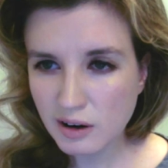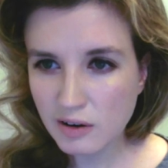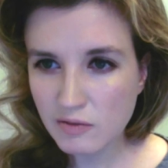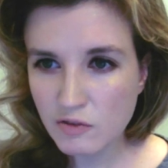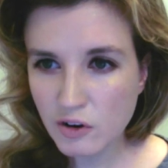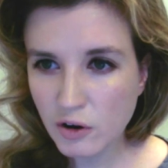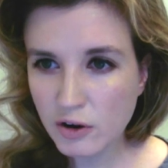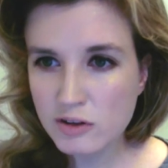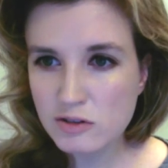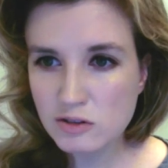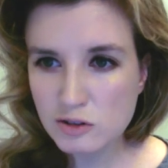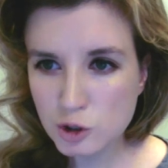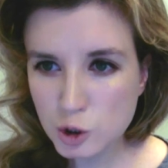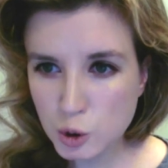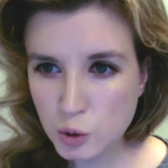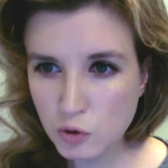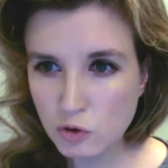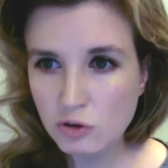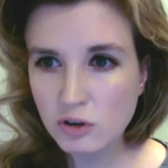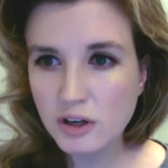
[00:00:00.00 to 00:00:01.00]
very
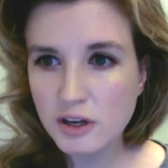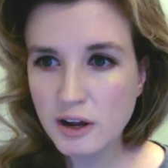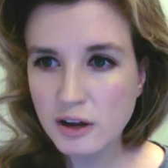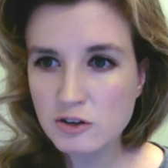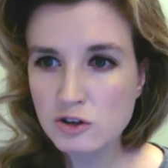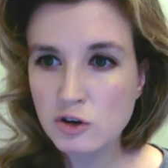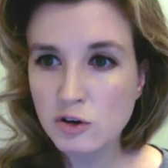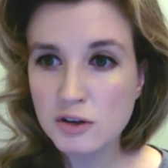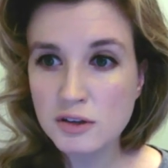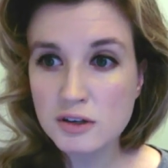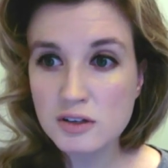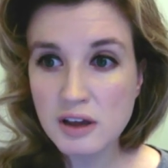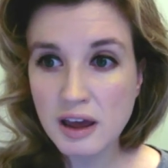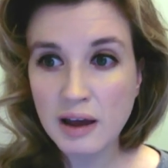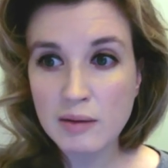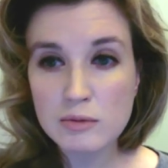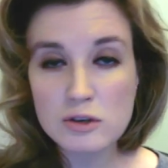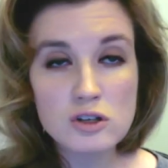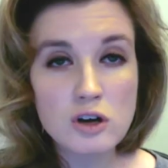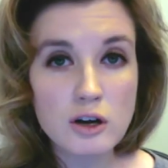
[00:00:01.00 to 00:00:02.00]
shrewdly gets her in this
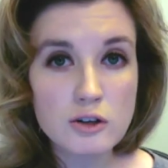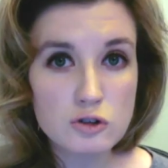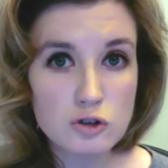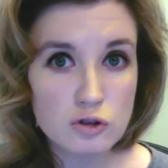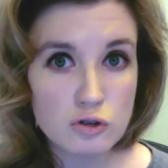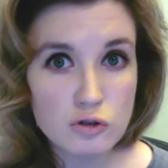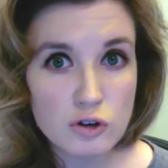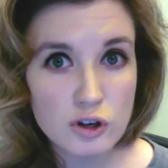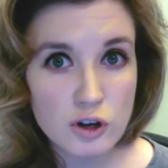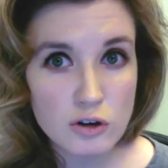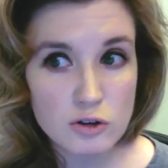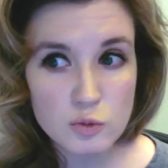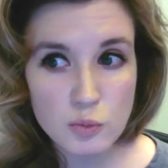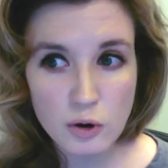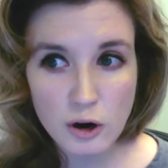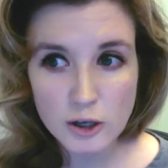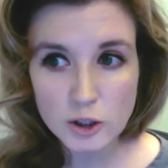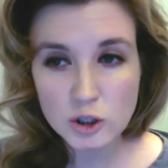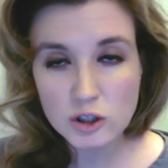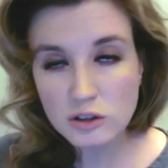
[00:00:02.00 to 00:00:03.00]
Amazon Studios
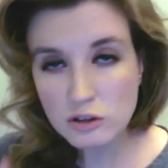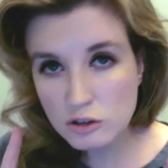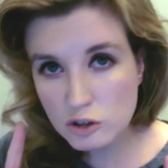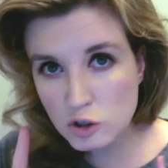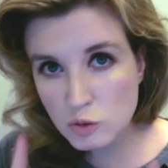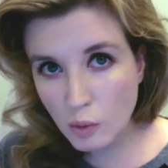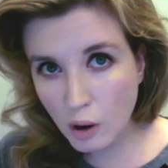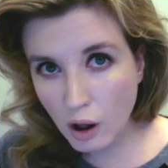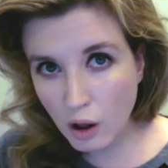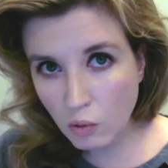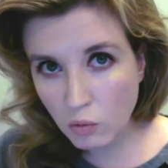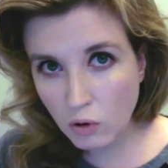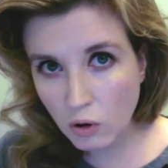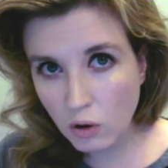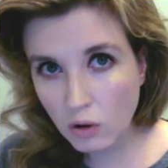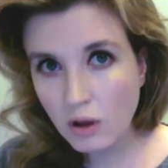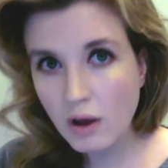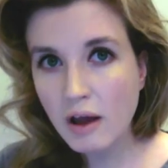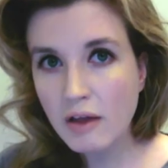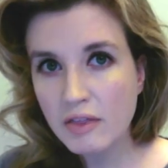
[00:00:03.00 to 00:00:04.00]
project in a small
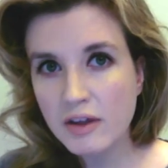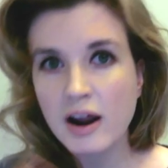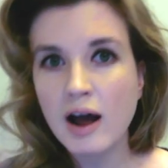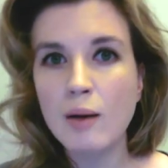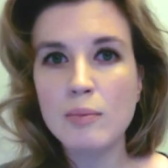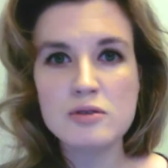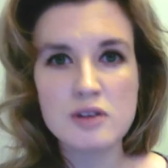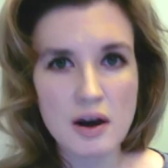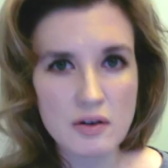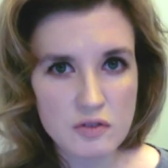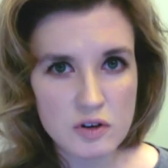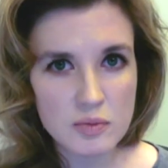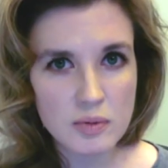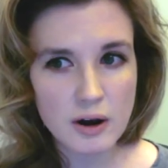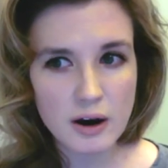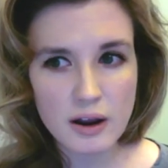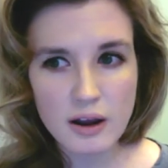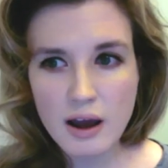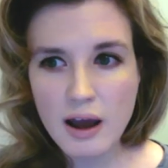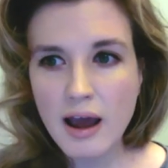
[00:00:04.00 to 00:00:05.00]
role that helps
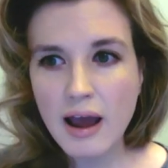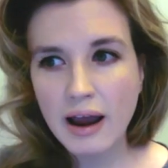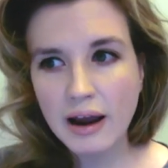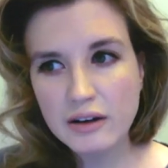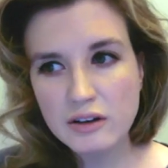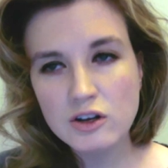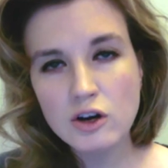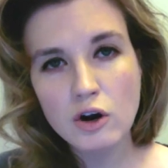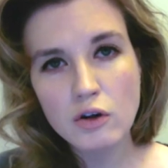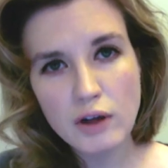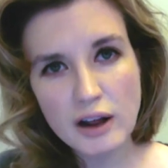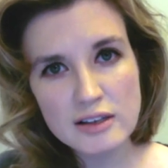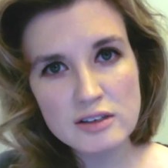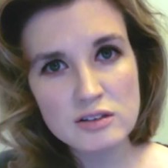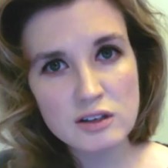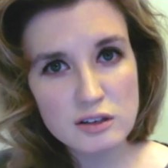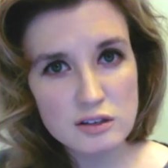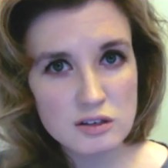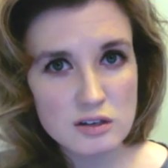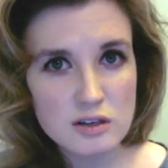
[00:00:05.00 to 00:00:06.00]
everybody. And, you know,
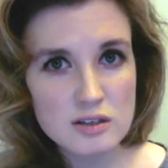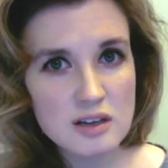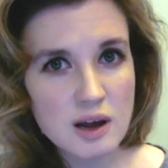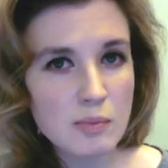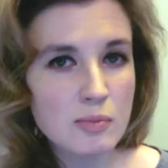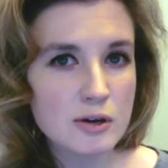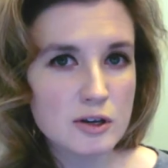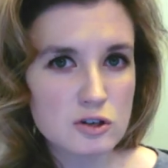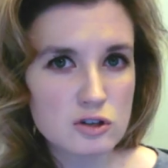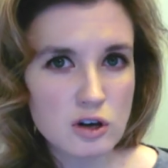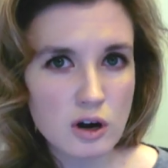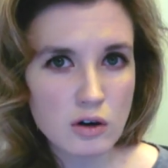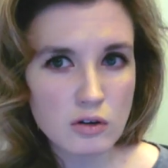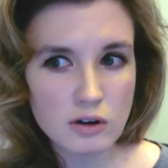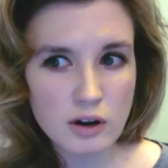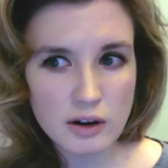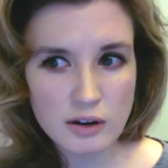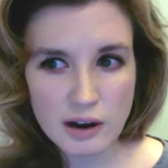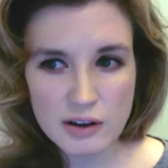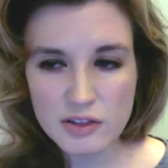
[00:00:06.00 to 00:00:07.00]
it's the stepping stone,
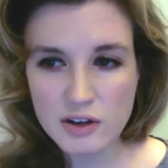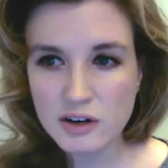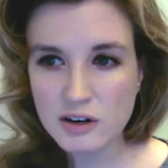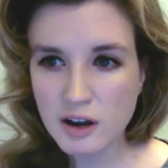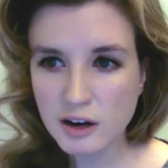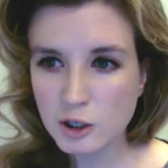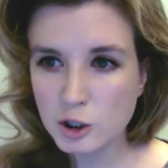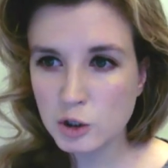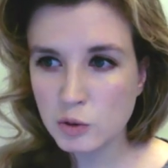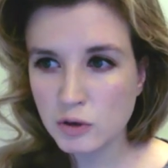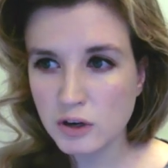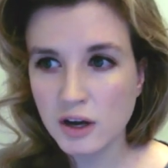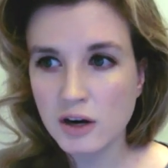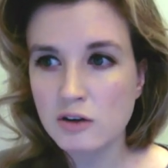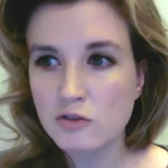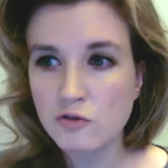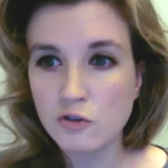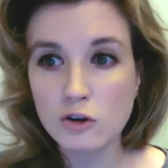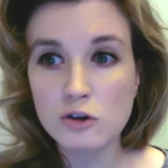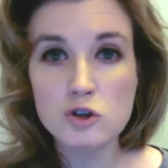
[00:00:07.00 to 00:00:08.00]
and I think next year we get a
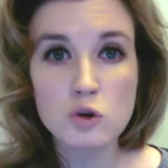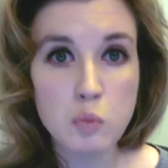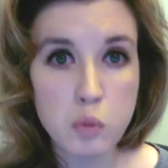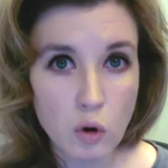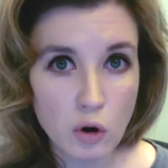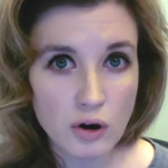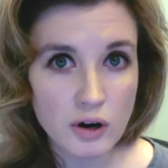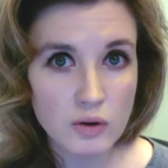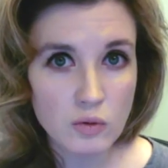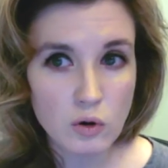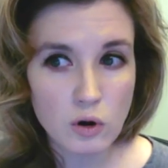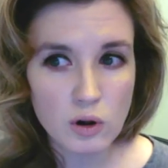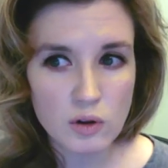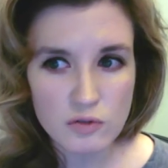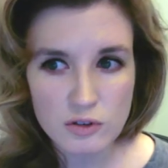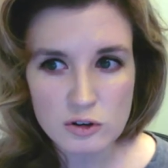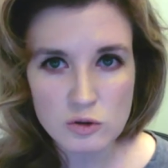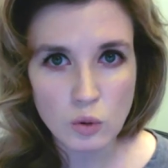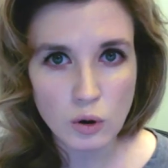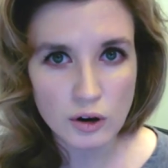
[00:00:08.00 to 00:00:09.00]
full supporting role if
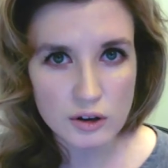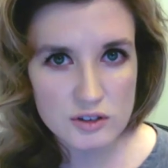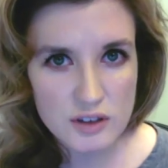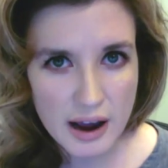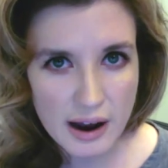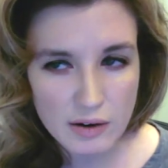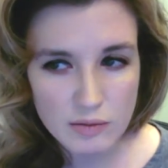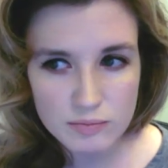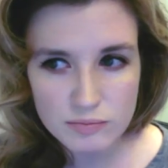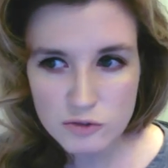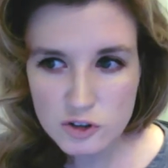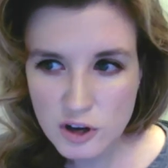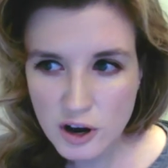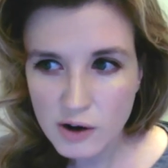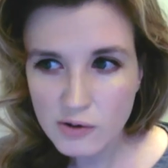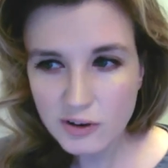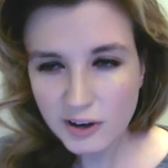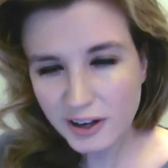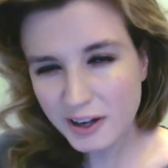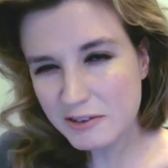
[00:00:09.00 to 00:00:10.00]
this works out.
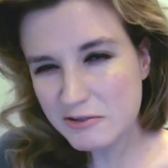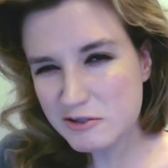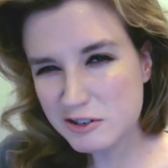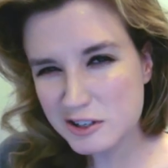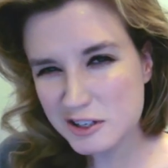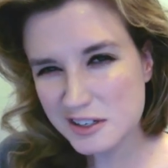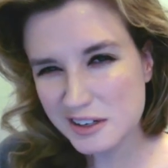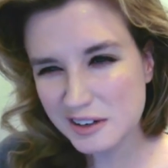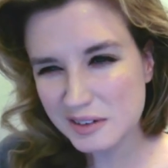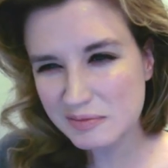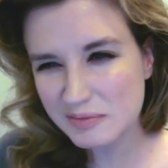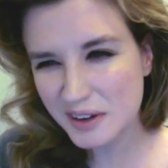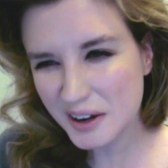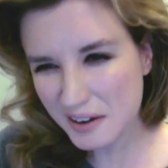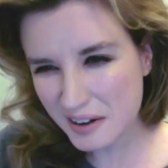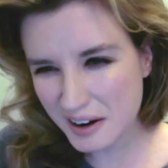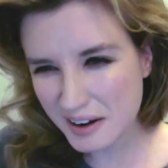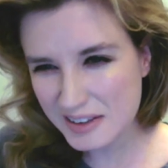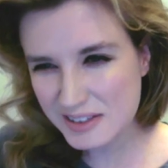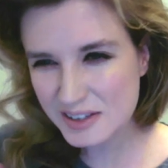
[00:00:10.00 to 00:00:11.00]
So, interesting. All
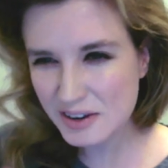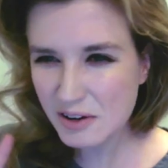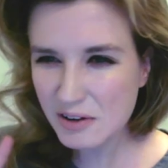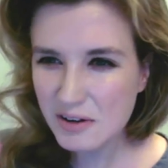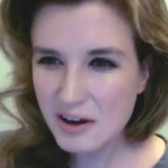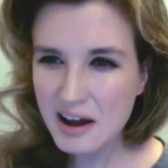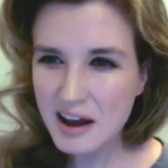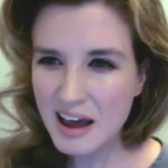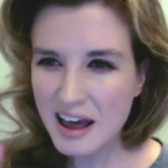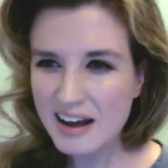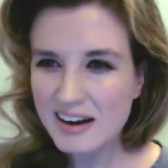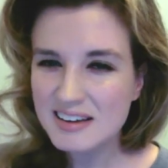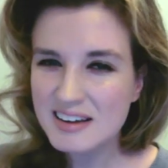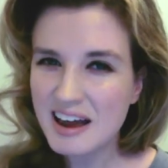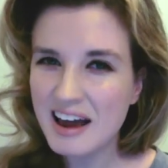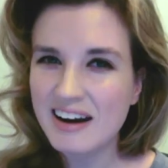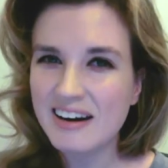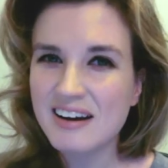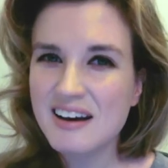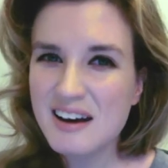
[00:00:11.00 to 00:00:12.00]
right, so, and
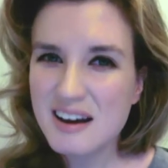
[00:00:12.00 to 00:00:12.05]
again,